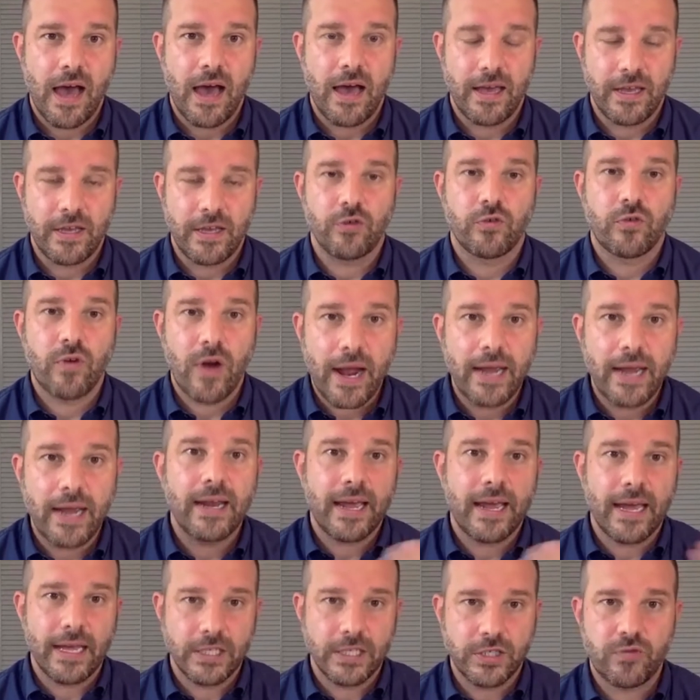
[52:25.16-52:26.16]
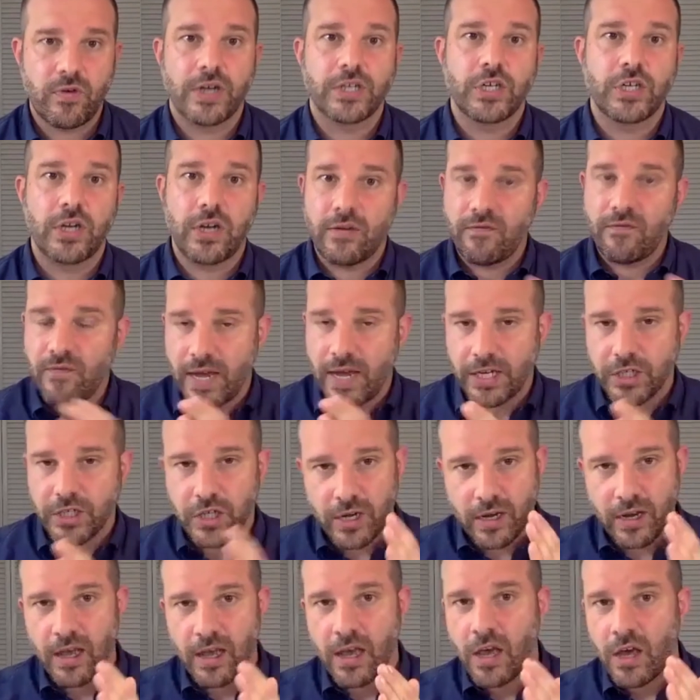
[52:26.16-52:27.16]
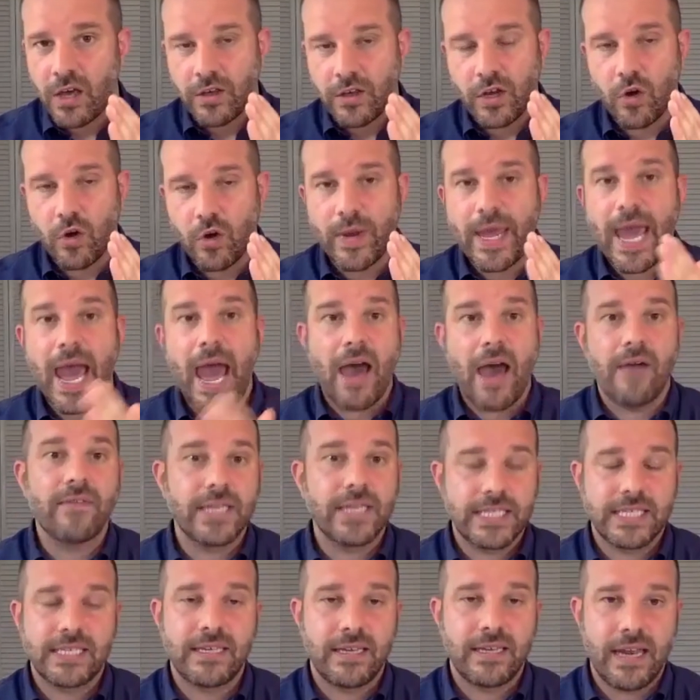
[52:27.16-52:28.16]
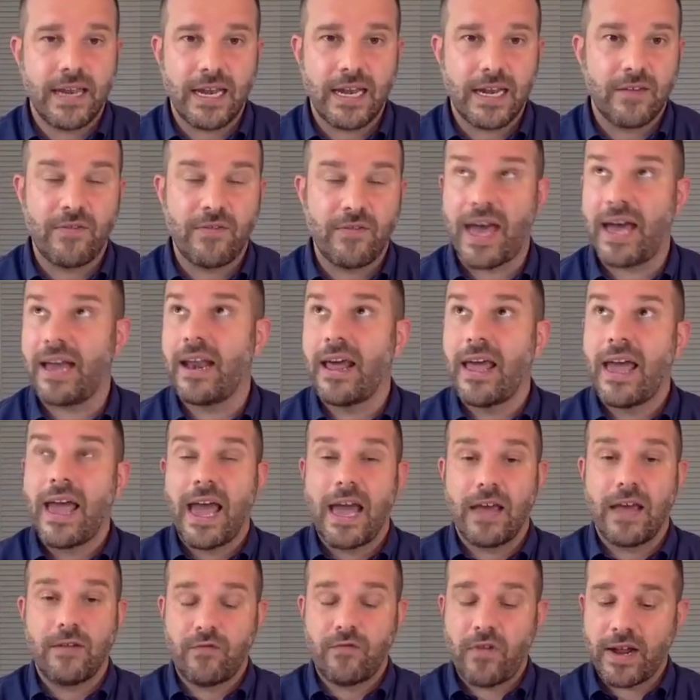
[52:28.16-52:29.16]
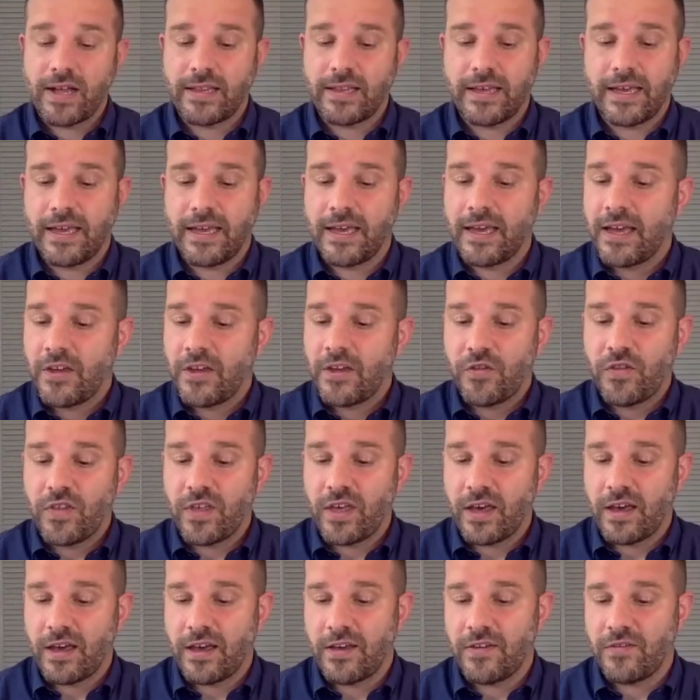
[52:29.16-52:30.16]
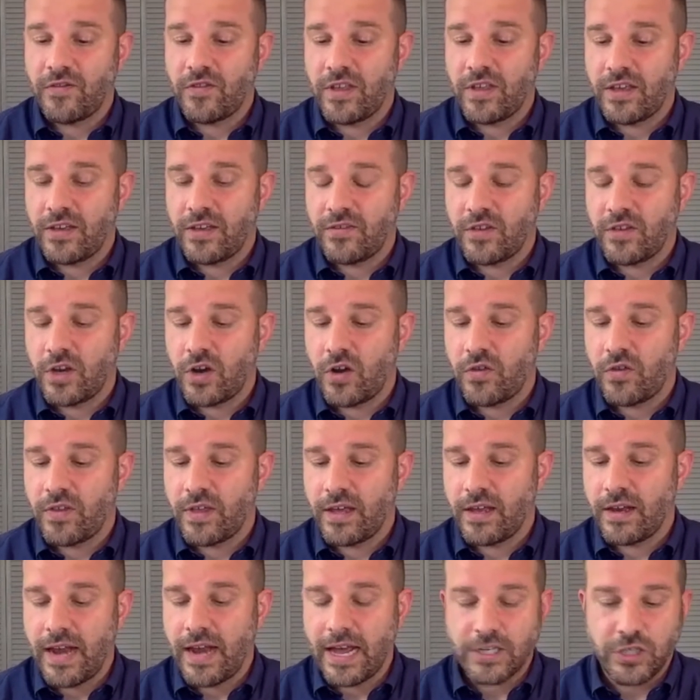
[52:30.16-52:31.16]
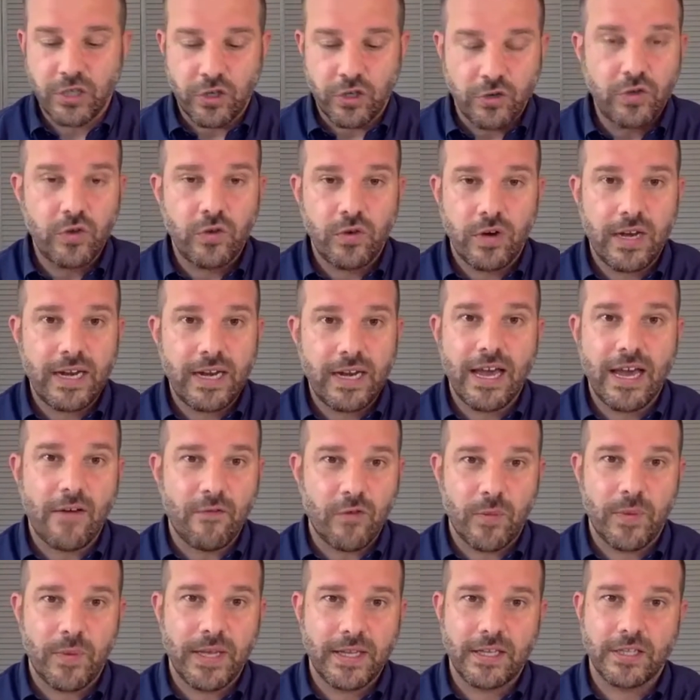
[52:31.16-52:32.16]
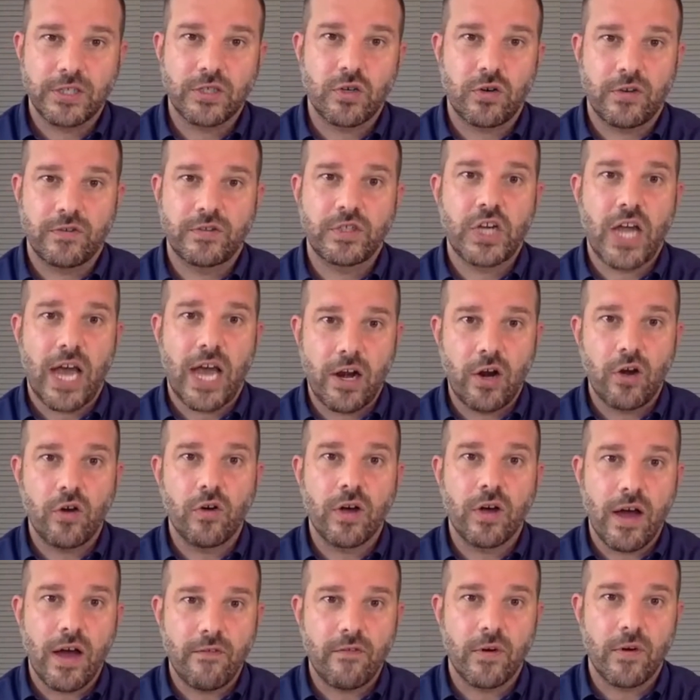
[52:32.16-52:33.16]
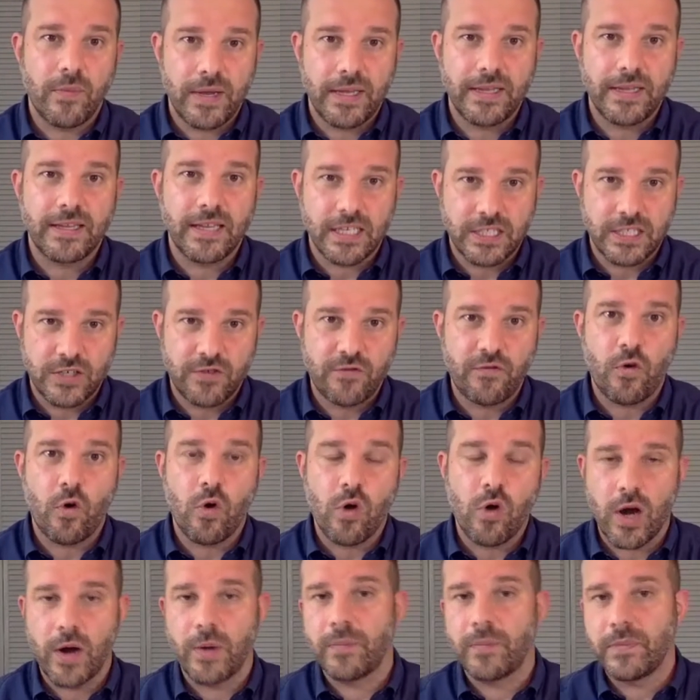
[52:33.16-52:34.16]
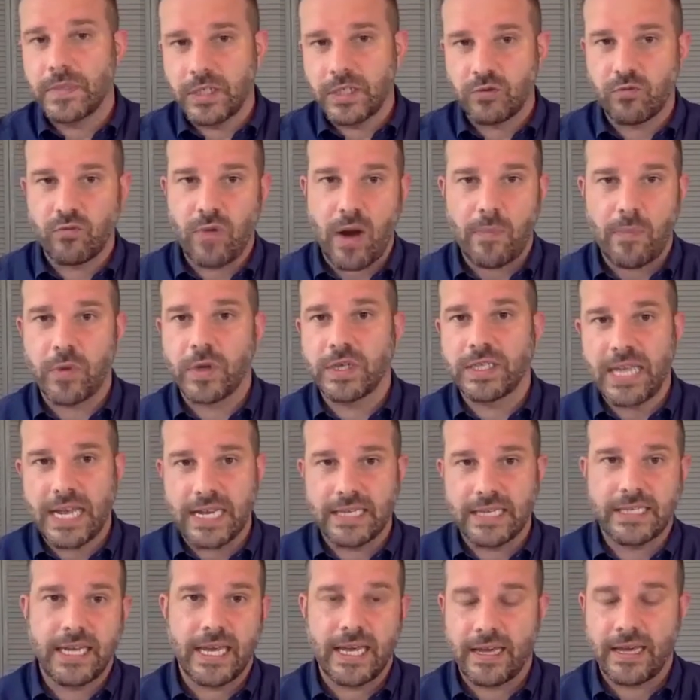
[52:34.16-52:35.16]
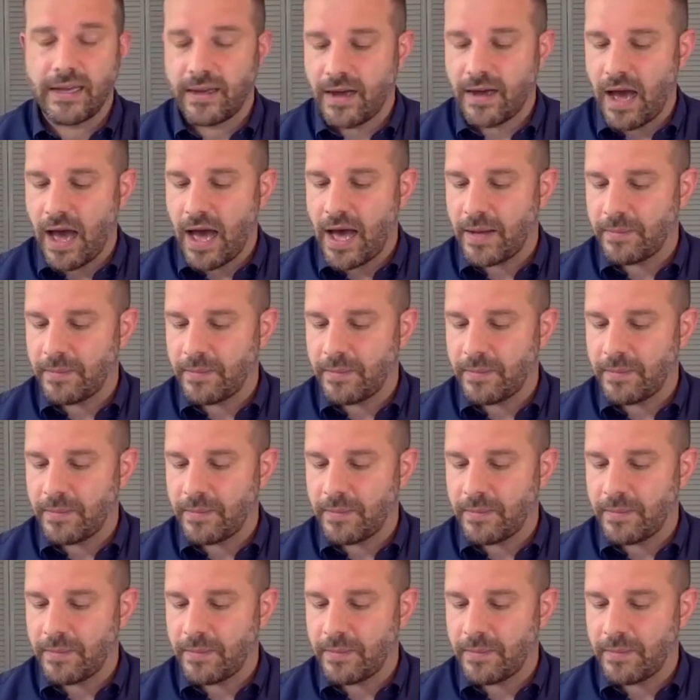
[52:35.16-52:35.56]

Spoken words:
in Ukraine against Russian invasion, you know, we haven't seen any of that. And frankly, the National Unity Government, the sort of shadow government that's formed representing